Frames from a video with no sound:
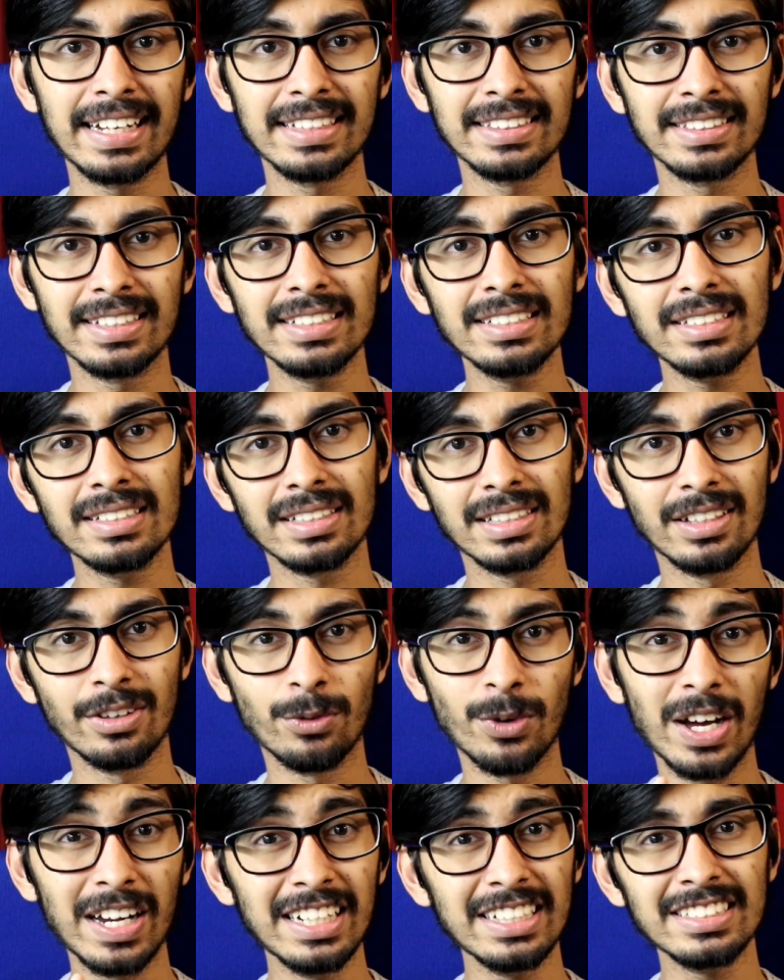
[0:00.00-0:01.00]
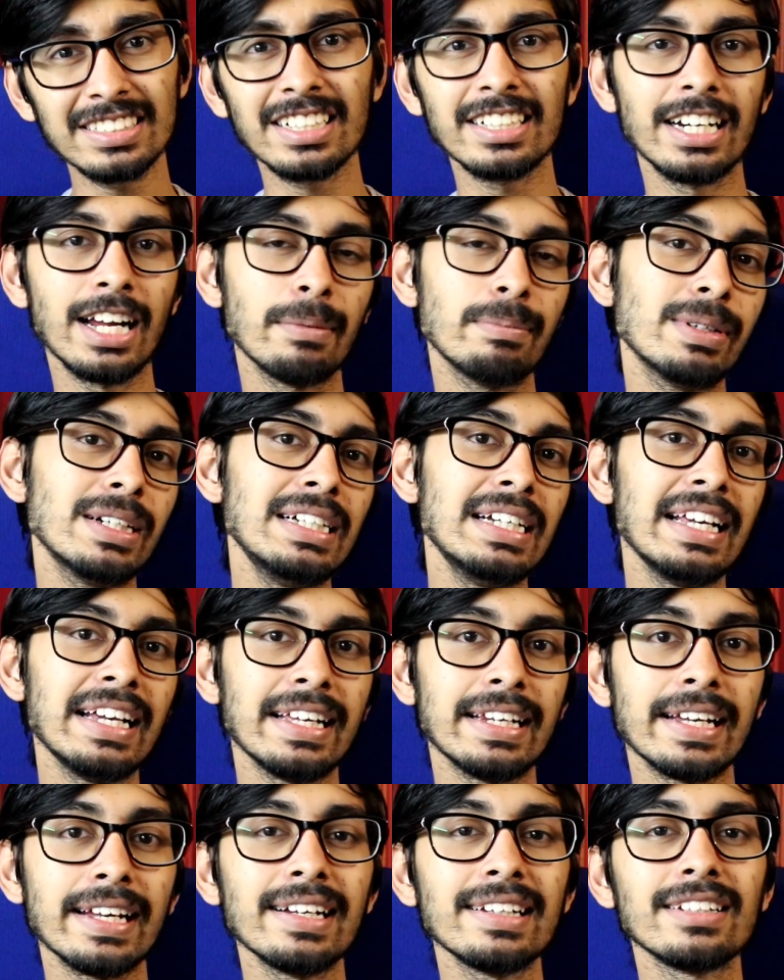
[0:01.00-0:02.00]
in this. One is the double
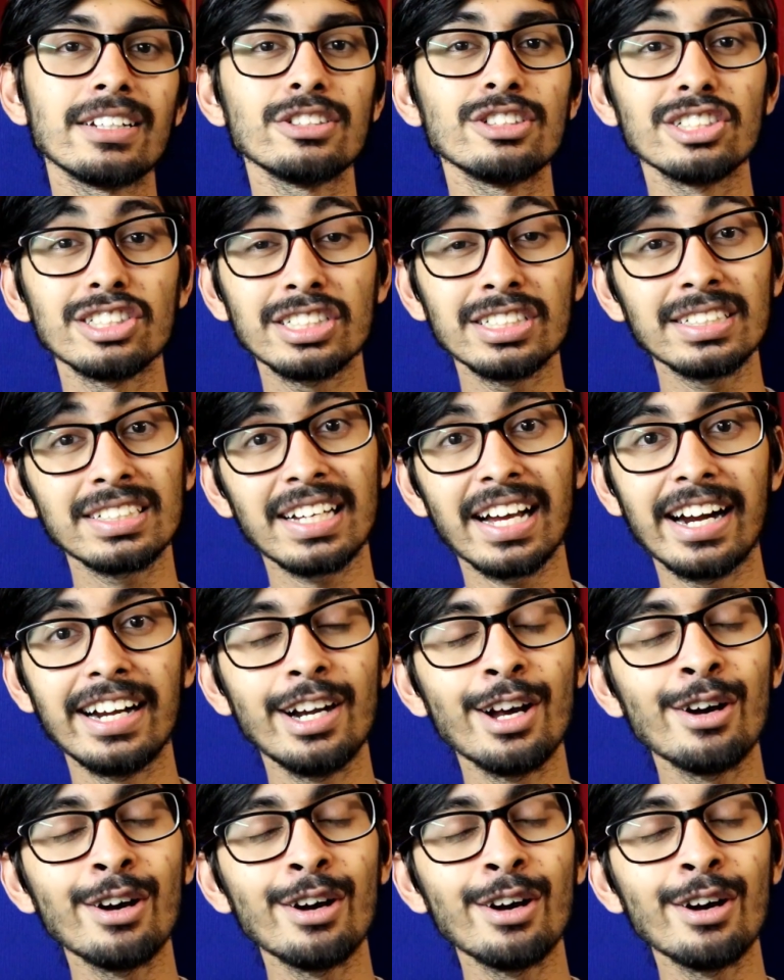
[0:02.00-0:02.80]
D-ring. Now this is kind